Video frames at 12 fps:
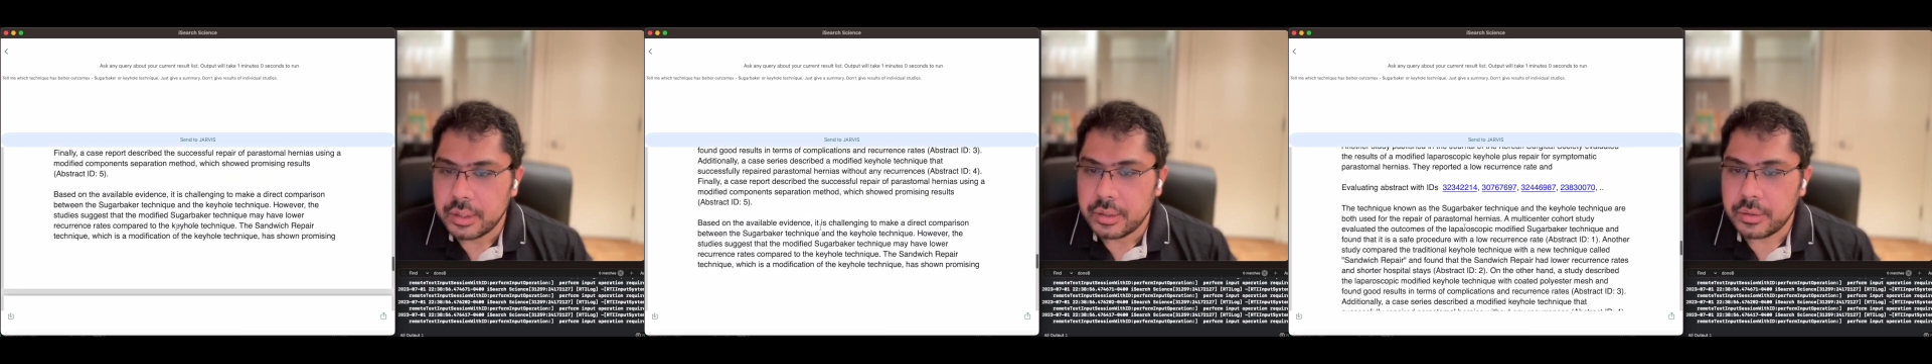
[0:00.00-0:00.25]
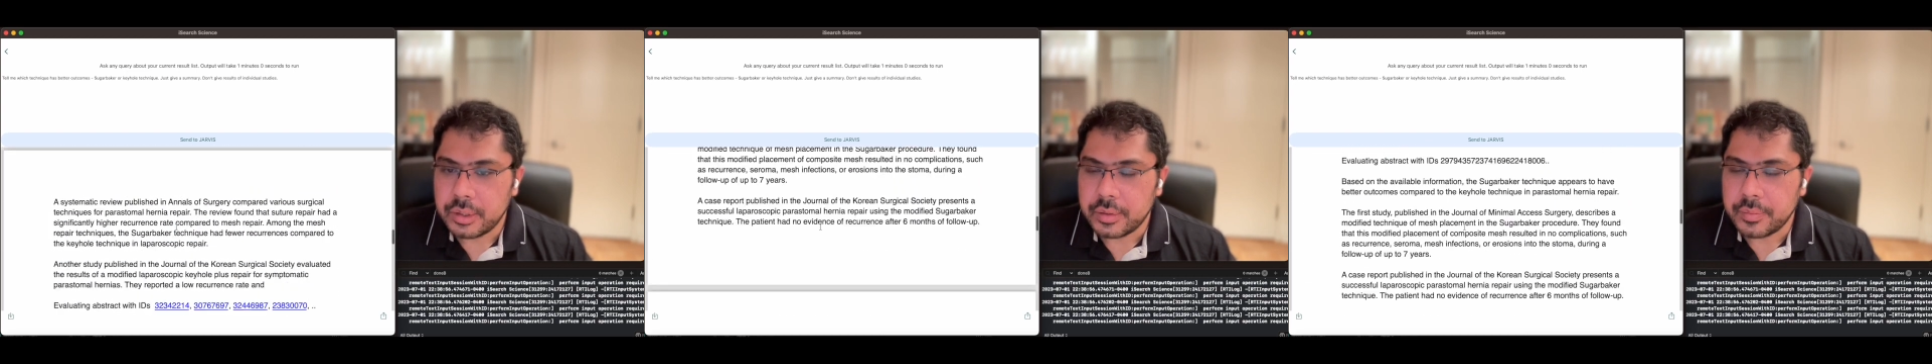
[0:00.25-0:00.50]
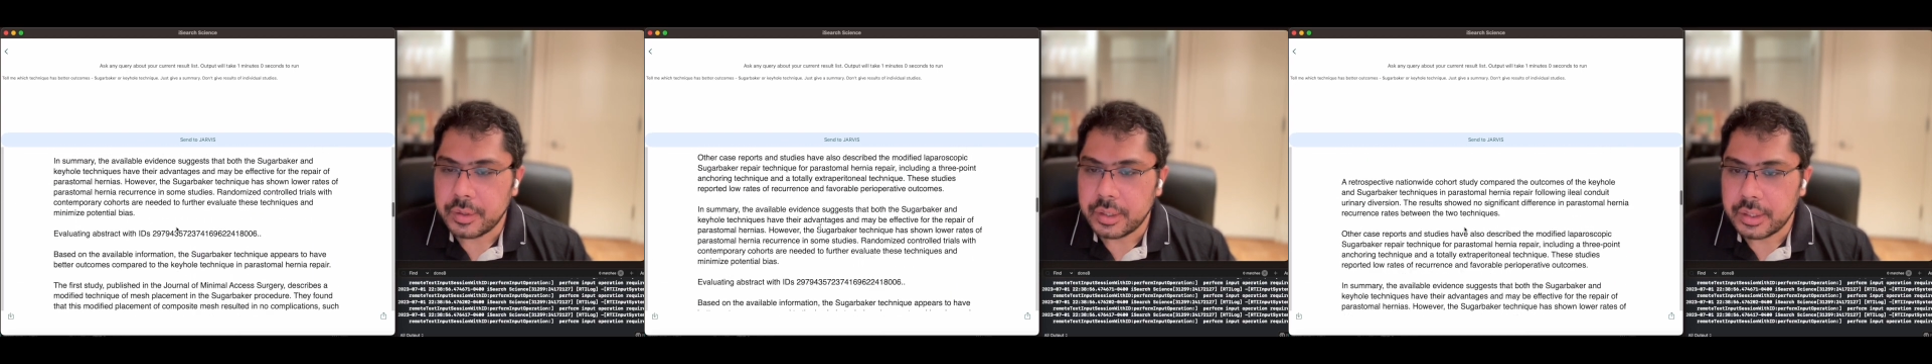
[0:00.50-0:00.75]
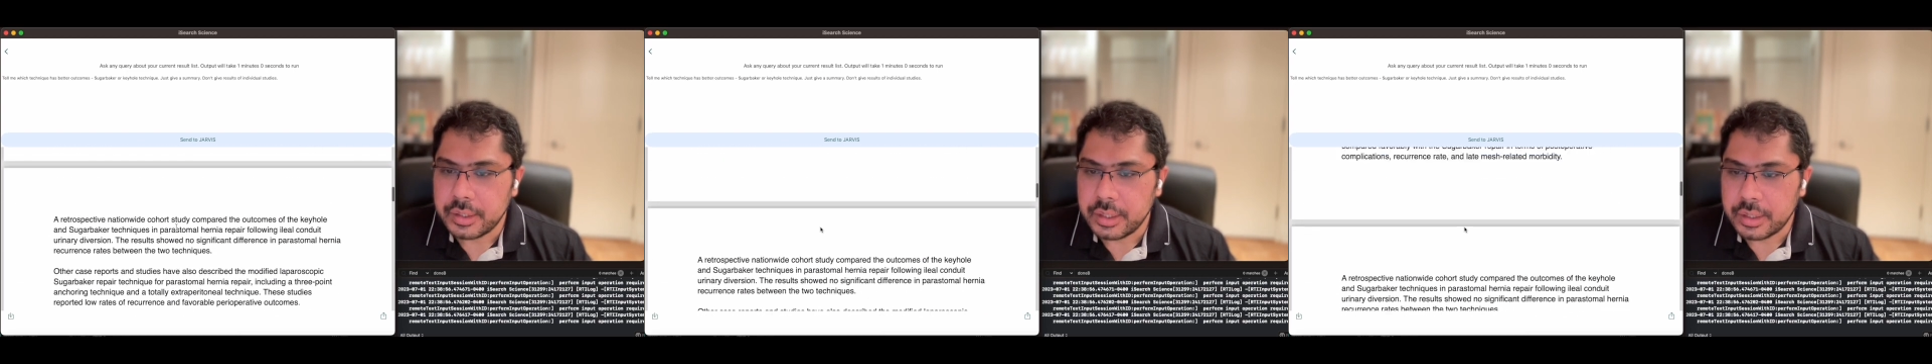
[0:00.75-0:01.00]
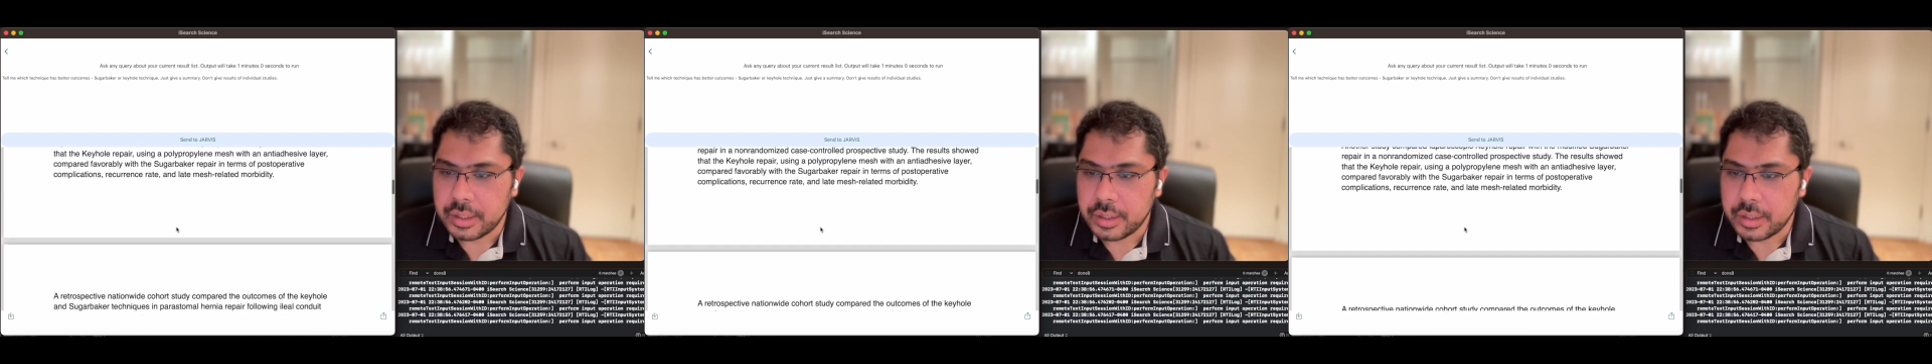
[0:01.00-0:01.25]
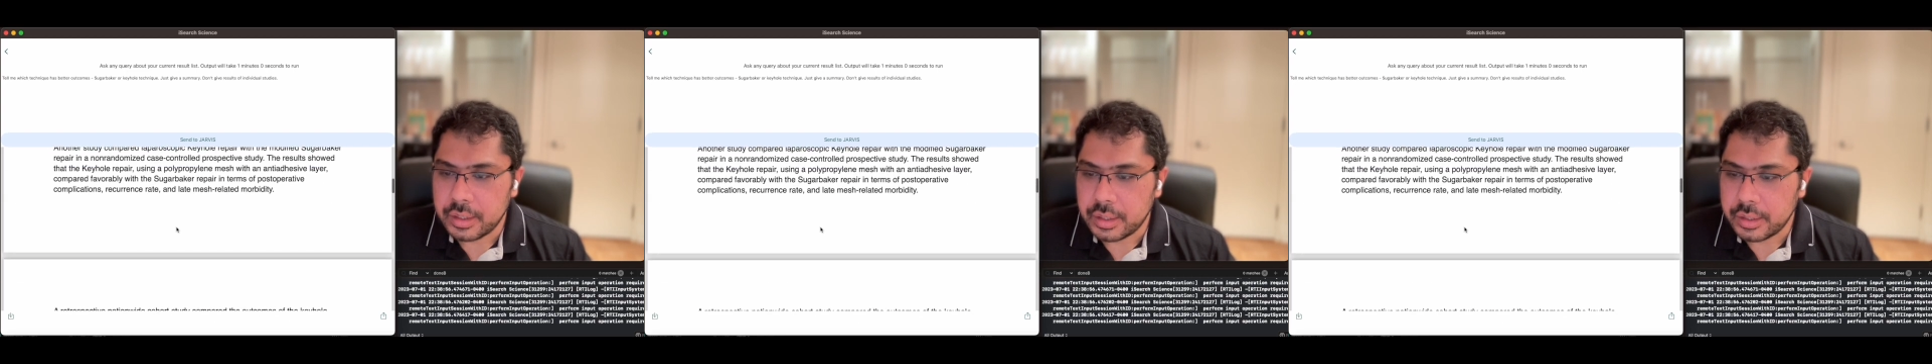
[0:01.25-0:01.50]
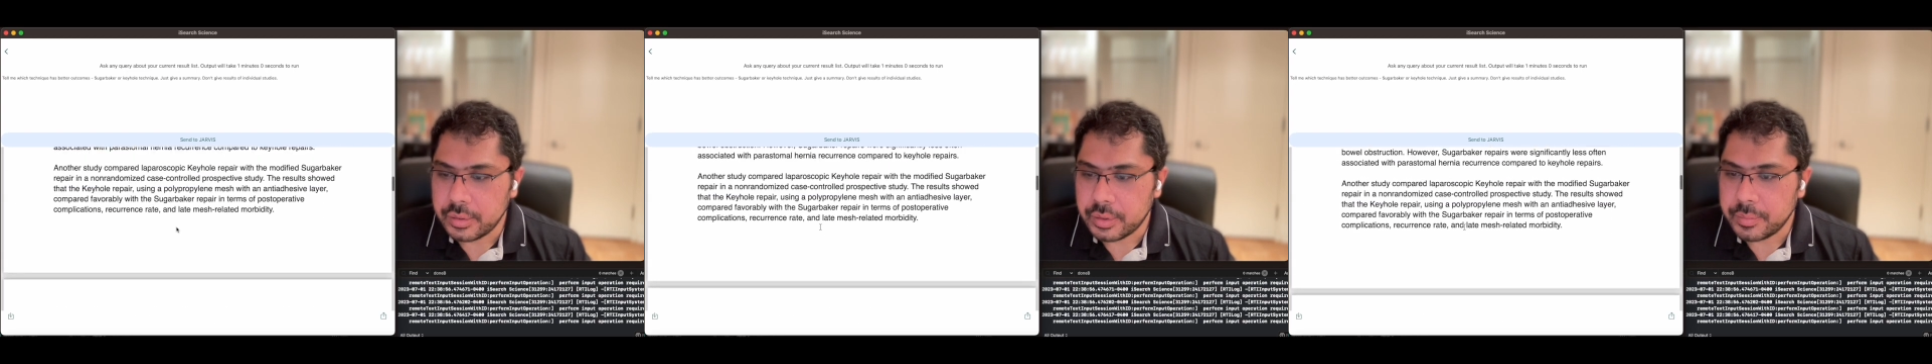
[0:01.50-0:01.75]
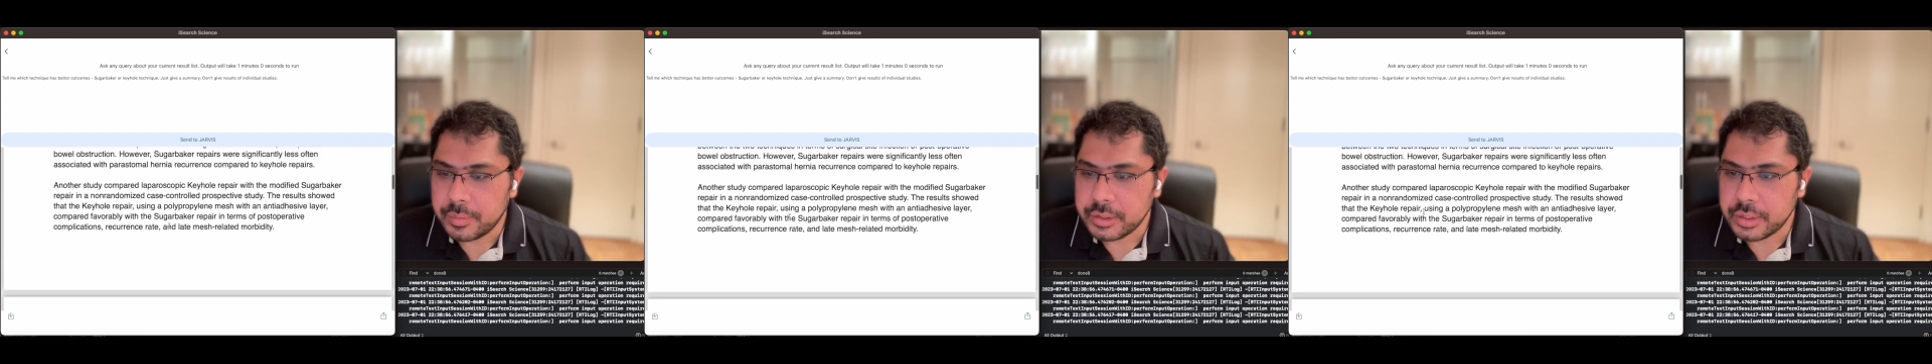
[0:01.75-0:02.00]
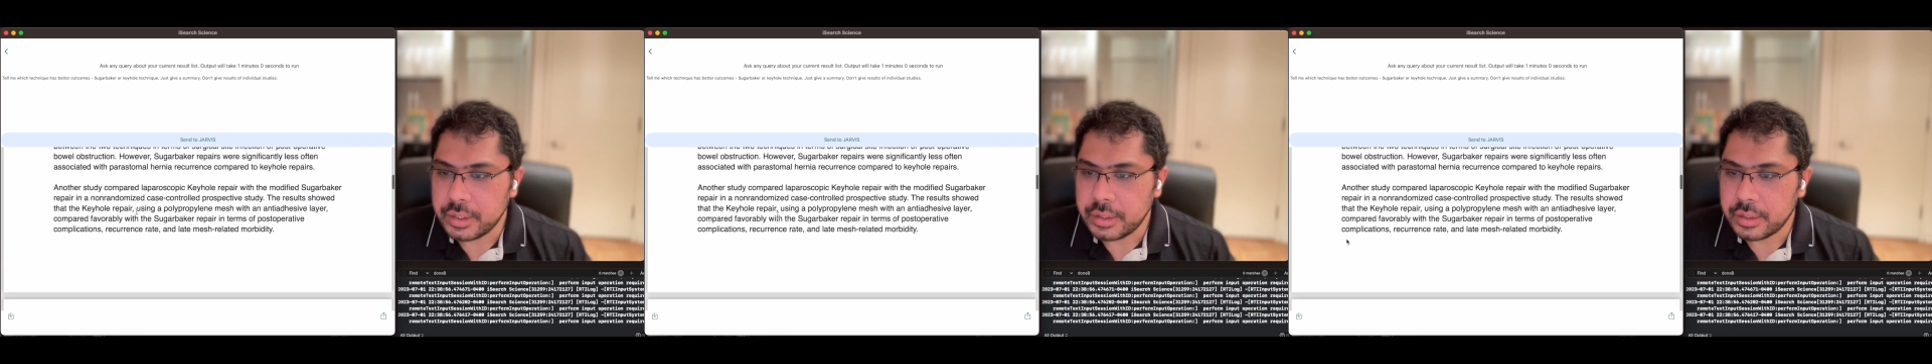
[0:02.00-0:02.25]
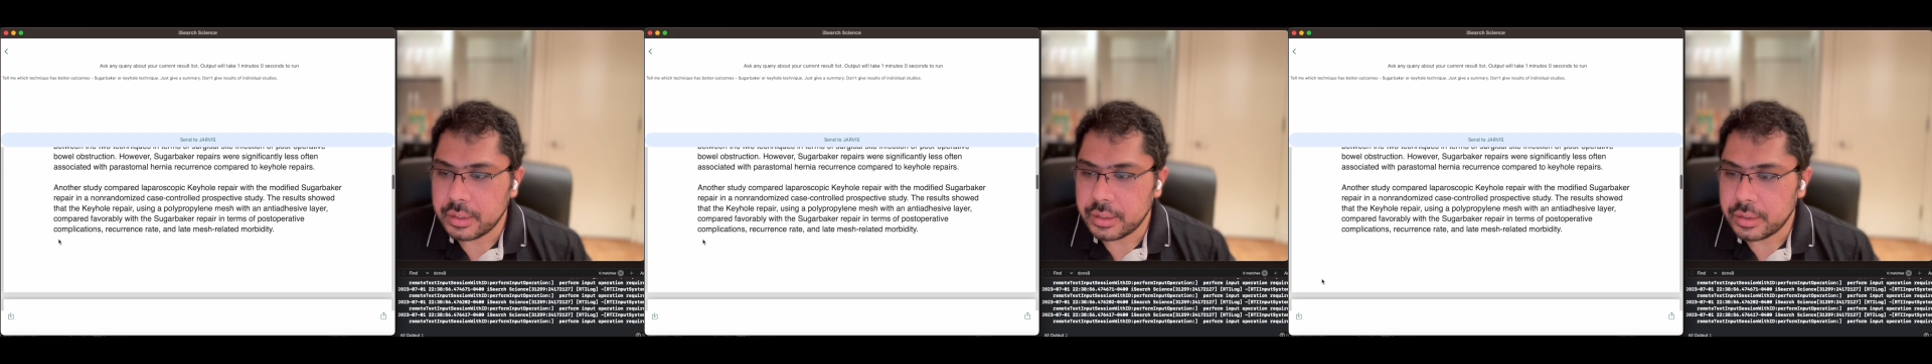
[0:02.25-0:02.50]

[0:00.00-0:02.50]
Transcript: Okay, yeah, and you can basically